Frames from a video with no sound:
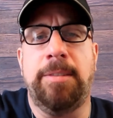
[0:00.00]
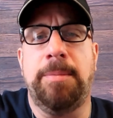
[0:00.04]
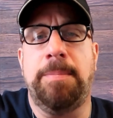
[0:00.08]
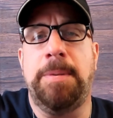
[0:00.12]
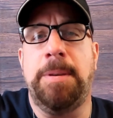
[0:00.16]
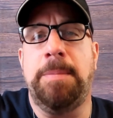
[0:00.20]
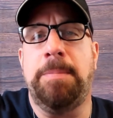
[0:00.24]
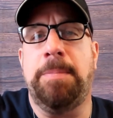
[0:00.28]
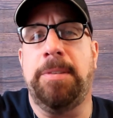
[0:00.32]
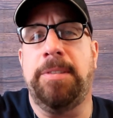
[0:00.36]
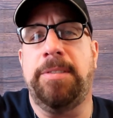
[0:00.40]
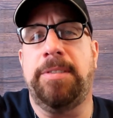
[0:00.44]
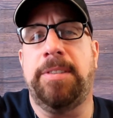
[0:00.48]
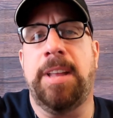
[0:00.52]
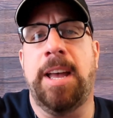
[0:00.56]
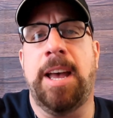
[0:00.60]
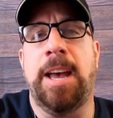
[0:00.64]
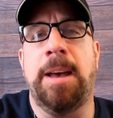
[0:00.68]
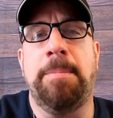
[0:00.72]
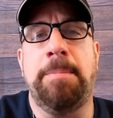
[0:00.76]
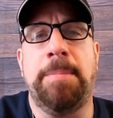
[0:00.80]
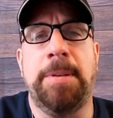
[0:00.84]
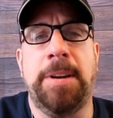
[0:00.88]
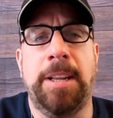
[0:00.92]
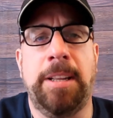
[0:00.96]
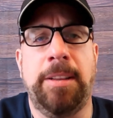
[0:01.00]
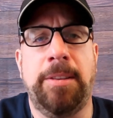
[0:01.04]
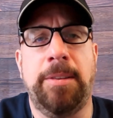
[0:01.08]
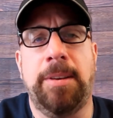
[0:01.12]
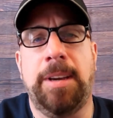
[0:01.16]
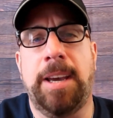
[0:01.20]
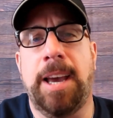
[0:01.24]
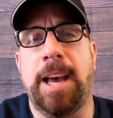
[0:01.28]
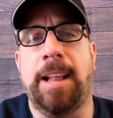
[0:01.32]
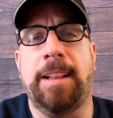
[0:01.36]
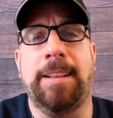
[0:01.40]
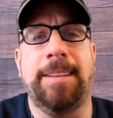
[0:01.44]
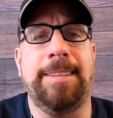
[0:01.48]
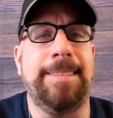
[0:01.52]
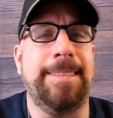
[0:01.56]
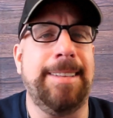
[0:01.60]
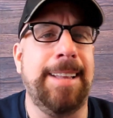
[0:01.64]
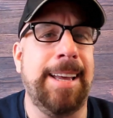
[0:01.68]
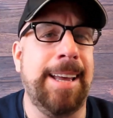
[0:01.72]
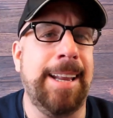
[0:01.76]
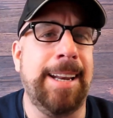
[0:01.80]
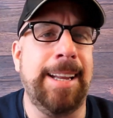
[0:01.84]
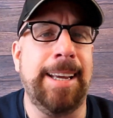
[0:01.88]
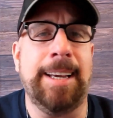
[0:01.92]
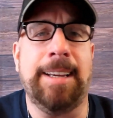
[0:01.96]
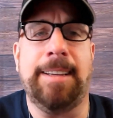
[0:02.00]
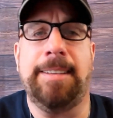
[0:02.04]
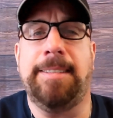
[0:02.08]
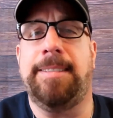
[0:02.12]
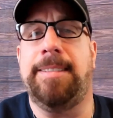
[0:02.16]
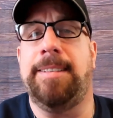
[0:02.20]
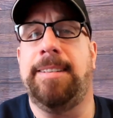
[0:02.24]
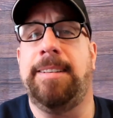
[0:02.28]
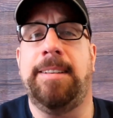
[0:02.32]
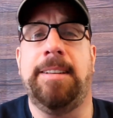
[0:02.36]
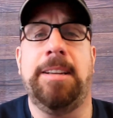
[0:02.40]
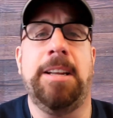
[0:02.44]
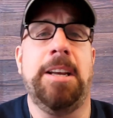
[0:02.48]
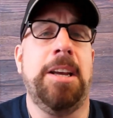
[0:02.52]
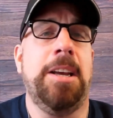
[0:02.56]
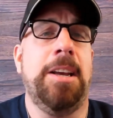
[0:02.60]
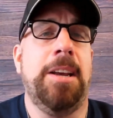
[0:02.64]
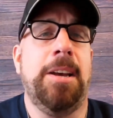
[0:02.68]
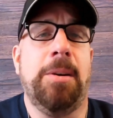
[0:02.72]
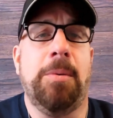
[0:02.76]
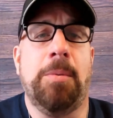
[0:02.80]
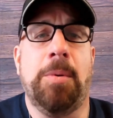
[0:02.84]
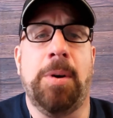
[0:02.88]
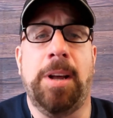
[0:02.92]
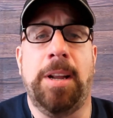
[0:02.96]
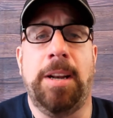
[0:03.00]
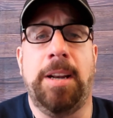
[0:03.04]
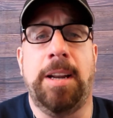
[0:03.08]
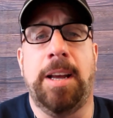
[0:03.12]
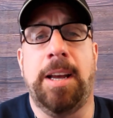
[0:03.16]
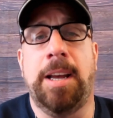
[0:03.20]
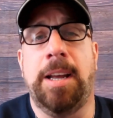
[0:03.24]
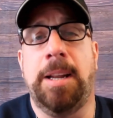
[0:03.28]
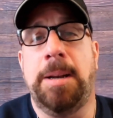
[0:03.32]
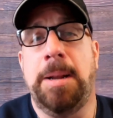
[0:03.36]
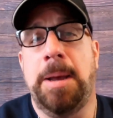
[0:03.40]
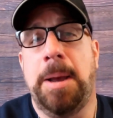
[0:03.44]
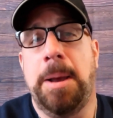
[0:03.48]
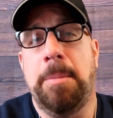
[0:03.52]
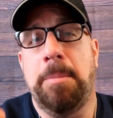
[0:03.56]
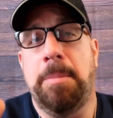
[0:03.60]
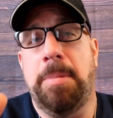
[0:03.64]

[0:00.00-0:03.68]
that people stop and they do calisthenics and whatnot.